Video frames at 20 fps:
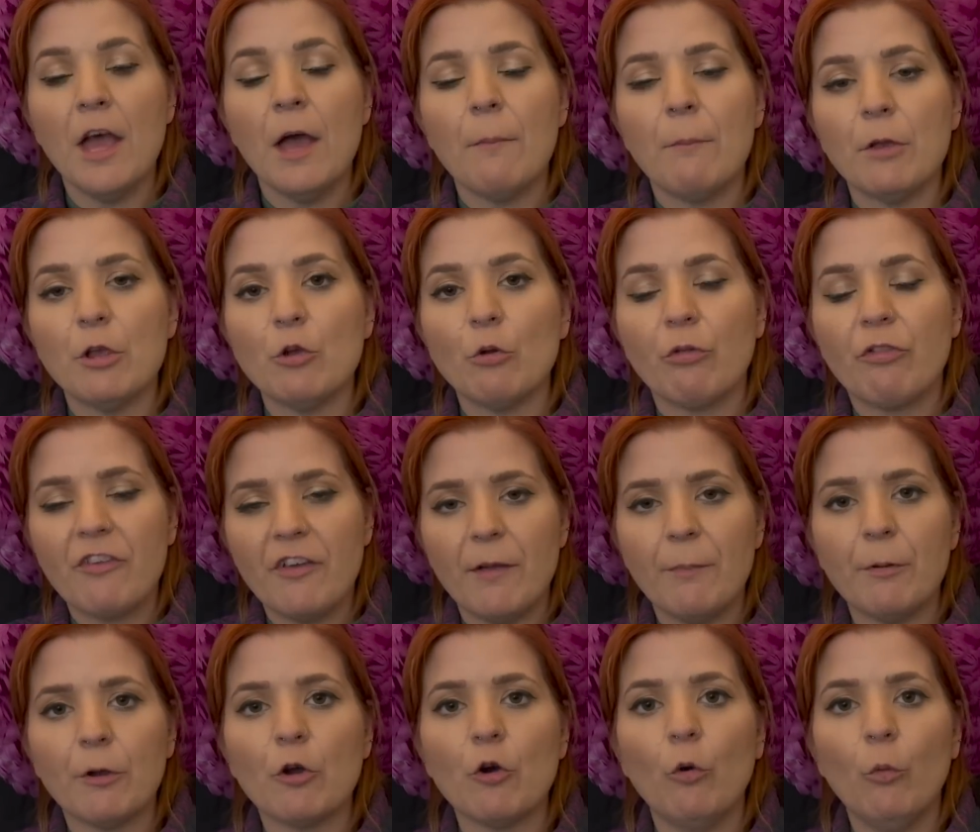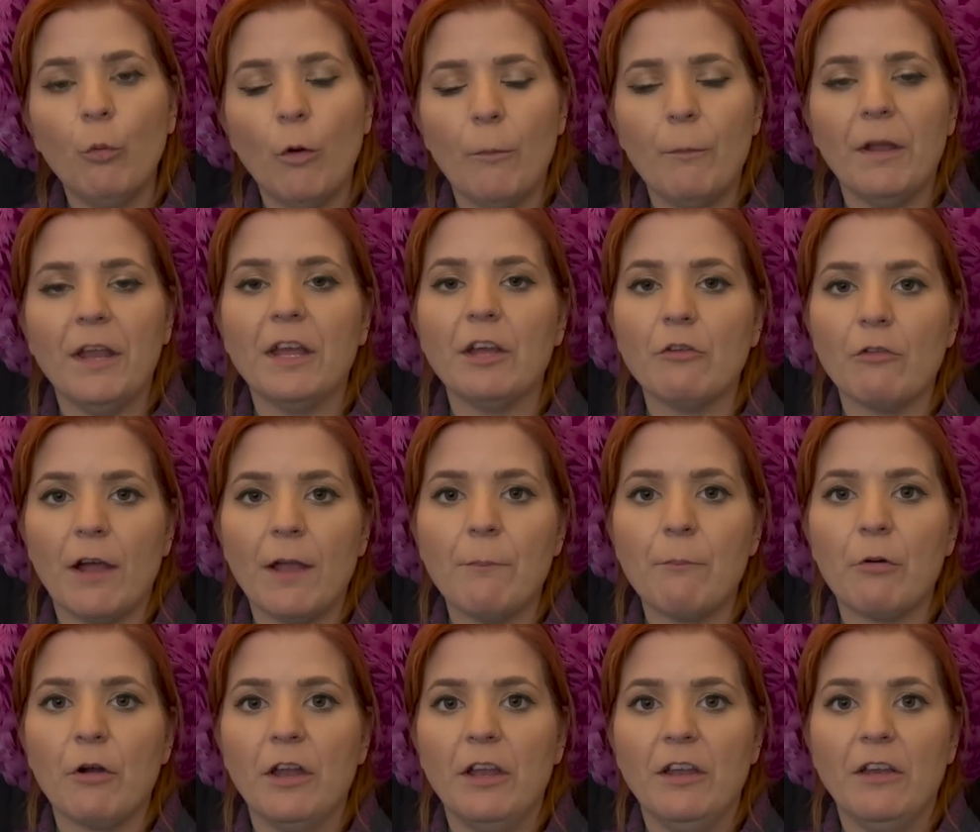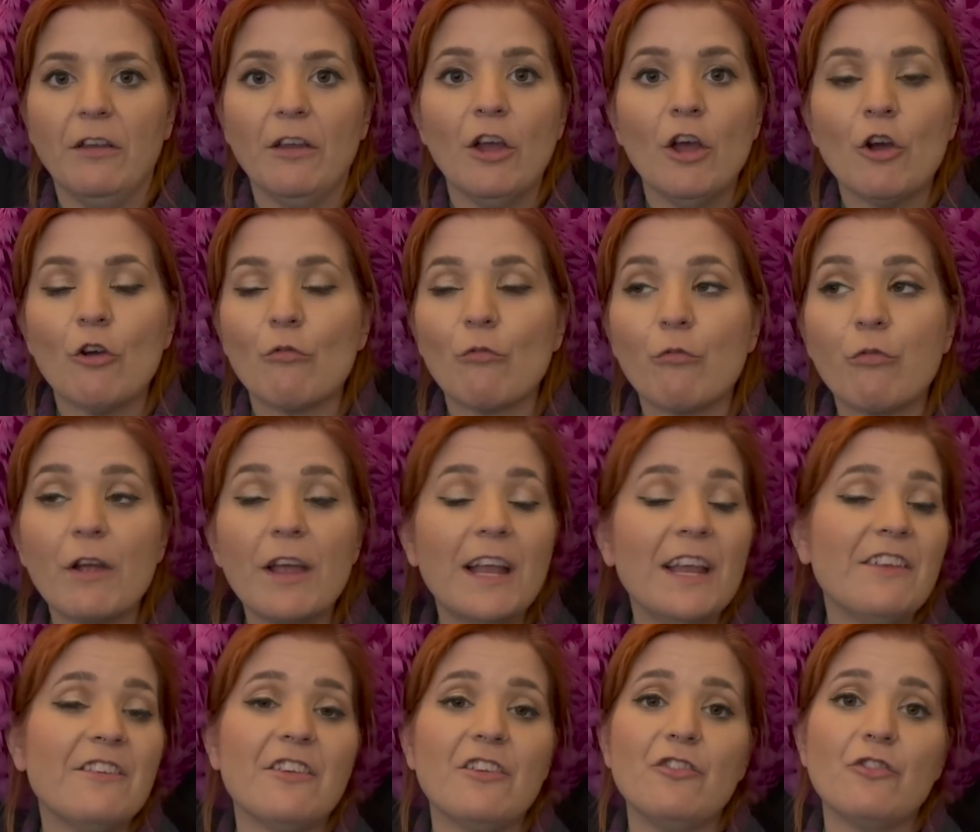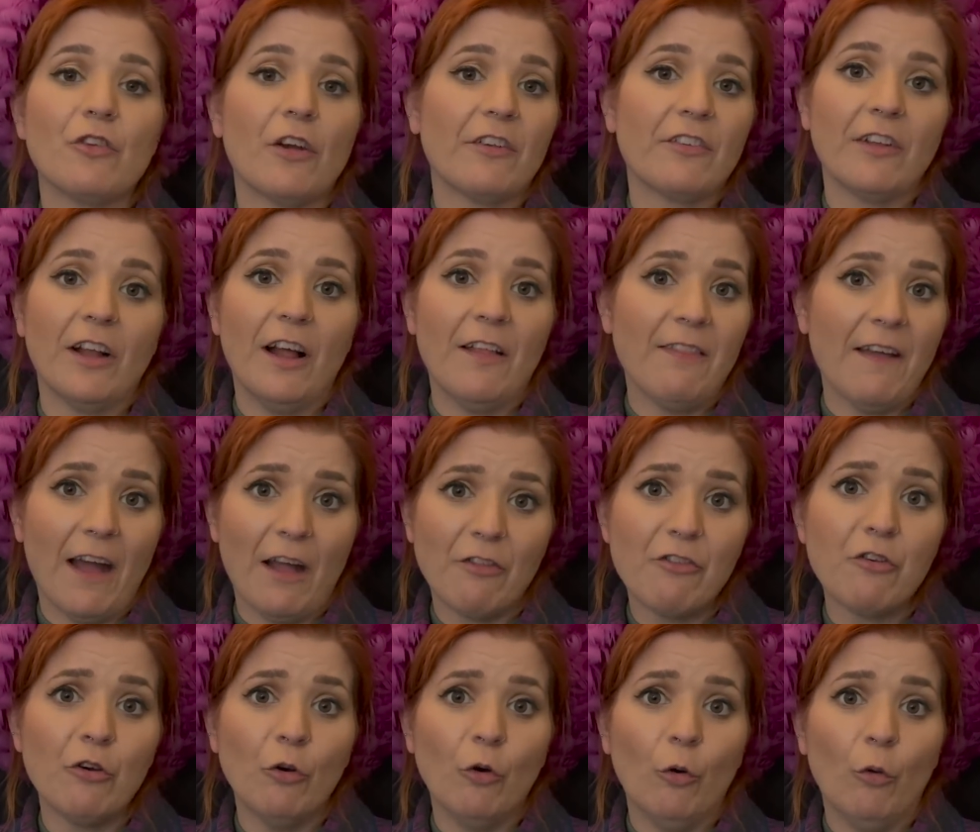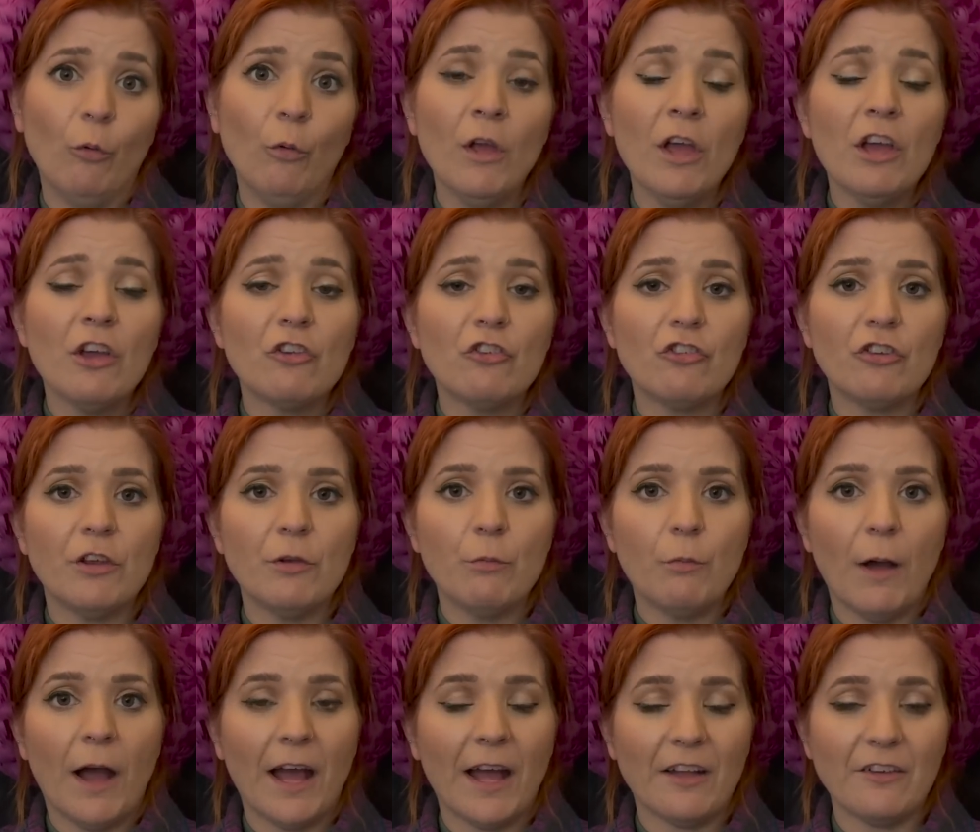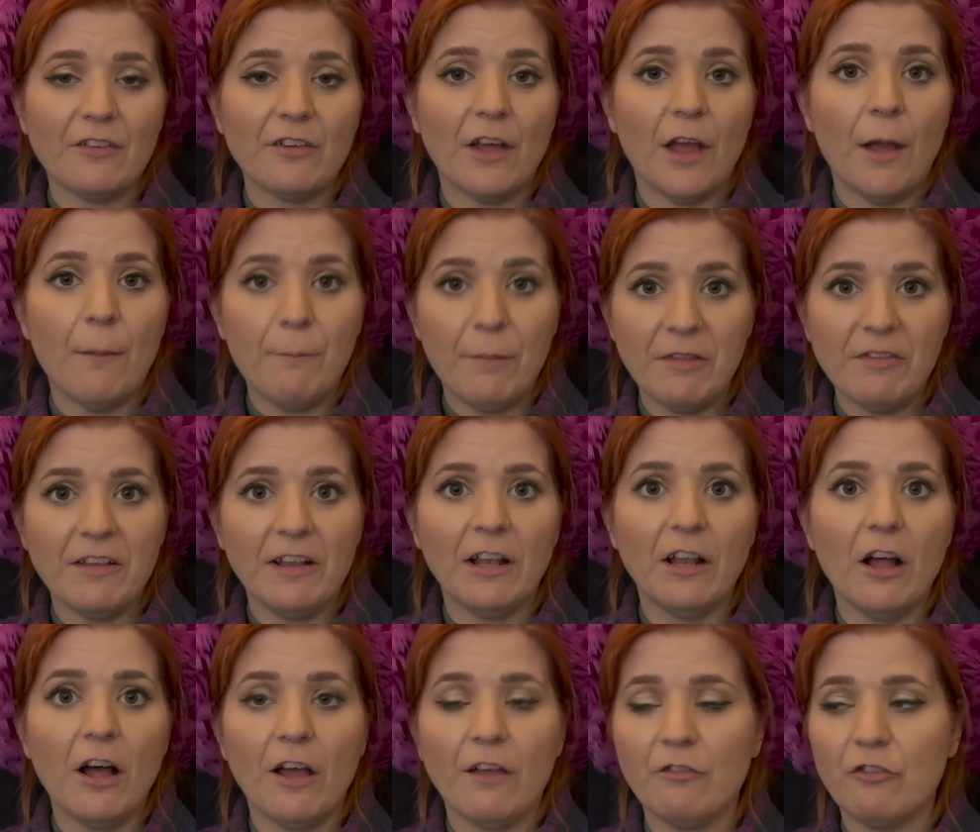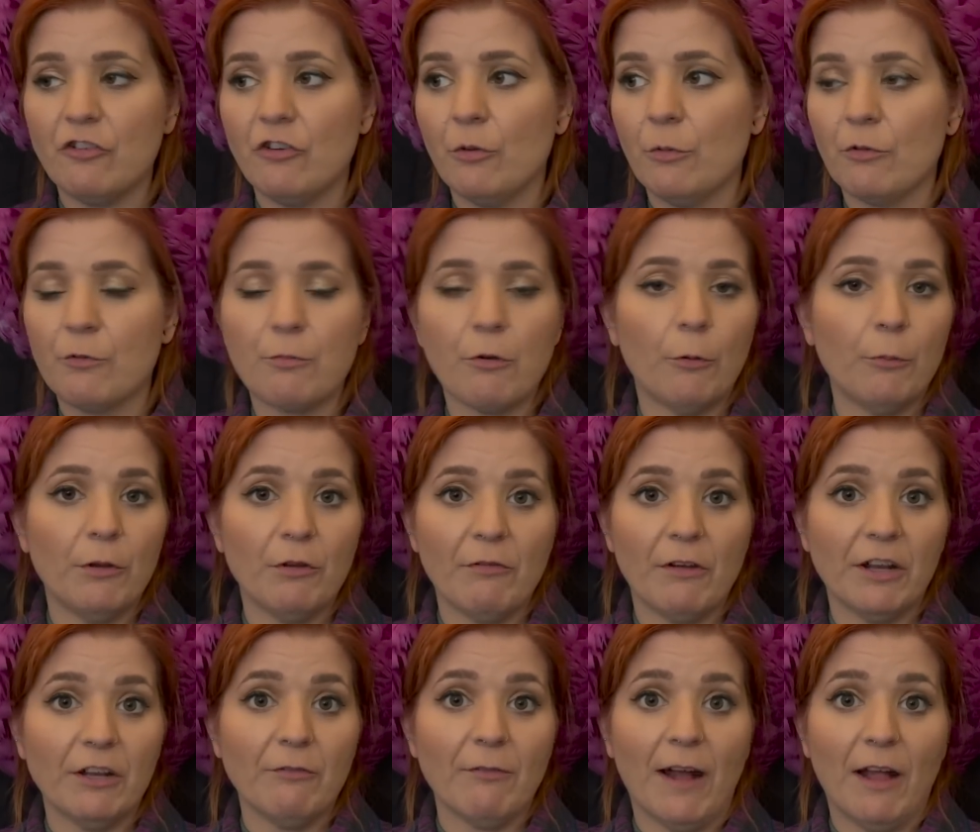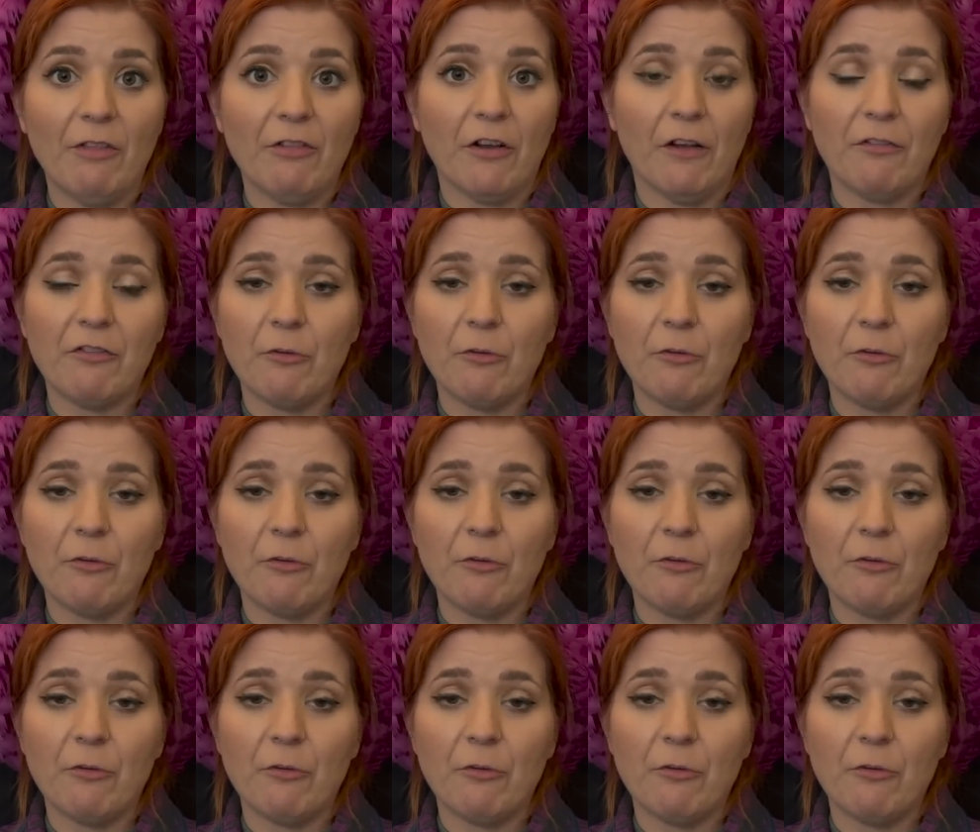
But your typical woman in Great Britain really didn't dress like that at all. She had a busy life. She was probably running around after